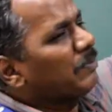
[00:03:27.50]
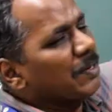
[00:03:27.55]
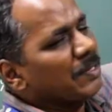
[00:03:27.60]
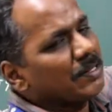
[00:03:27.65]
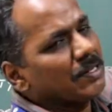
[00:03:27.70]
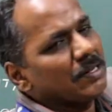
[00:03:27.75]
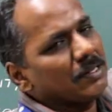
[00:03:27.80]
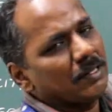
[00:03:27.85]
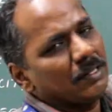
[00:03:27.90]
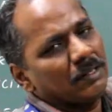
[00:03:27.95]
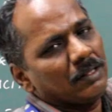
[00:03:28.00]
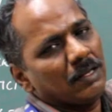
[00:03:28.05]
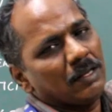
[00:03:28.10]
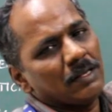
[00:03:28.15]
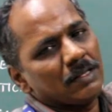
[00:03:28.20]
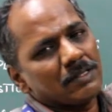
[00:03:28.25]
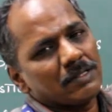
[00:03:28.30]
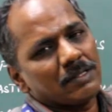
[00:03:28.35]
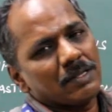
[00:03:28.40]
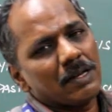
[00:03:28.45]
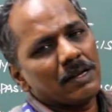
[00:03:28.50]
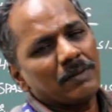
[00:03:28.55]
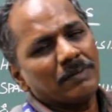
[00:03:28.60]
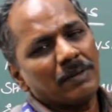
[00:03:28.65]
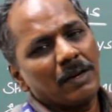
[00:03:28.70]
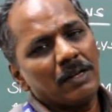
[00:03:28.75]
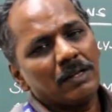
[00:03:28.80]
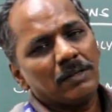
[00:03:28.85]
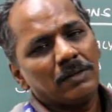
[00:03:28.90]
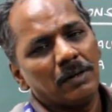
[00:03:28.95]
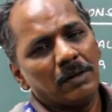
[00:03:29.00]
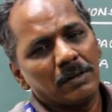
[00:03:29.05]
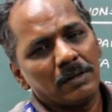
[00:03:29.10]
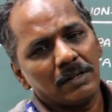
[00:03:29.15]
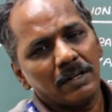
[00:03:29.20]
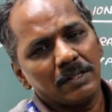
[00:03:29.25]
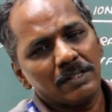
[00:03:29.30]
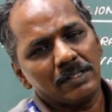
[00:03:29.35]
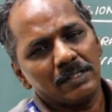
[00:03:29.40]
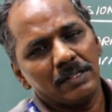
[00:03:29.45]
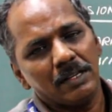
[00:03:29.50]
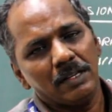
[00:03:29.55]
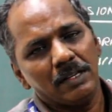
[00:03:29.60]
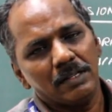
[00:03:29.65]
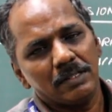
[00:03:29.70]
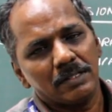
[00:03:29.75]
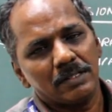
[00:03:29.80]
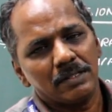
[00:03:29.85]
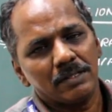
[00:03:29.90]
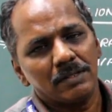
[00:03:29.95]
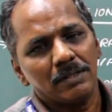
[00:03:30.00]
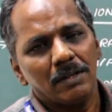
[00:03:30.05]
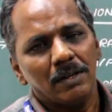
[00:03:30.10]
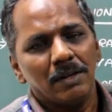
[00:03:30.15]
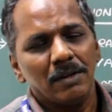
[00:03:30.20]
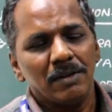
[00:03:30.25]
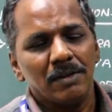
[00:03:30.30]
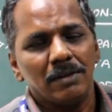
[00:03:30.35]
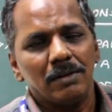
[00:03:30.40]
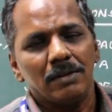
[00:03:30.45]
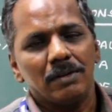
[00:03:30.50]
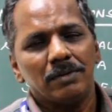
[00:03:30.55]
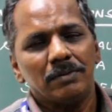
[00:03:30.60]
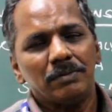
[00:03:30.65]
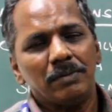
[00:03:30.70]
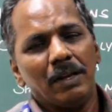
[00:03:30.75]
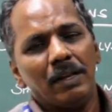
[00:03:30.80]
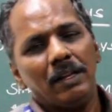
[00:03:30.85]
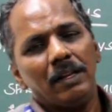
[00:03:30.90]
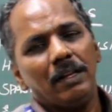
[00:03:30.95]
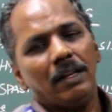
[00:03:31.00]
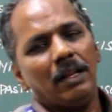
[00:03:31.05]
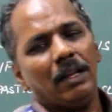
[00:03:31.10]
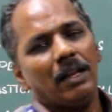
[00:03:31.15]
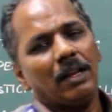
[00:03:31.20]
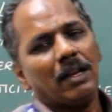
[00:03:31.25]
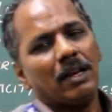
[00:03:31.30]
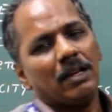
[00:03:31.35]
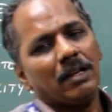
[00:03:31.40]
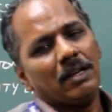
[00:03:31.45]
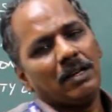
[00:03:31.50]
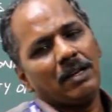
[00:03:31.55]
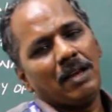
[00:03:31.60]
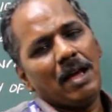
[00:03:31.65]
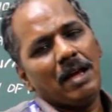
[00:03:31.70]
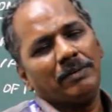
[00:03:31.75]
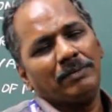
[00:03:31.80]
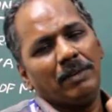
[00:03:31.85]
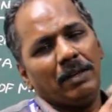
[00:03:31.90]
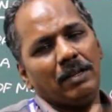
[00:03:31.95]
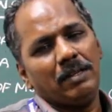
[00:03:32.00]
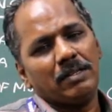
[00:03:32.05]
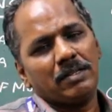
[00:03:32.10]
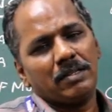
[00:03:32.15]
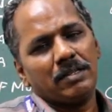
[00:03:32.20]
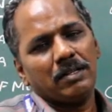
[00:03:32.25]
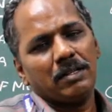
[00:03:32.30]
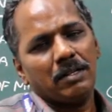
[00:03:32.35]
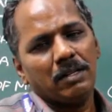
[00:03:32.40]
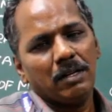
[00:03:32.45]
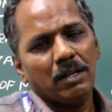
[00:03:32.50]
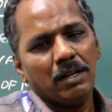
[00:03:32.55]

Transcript: present in the cerebral cortex is mainly damaged.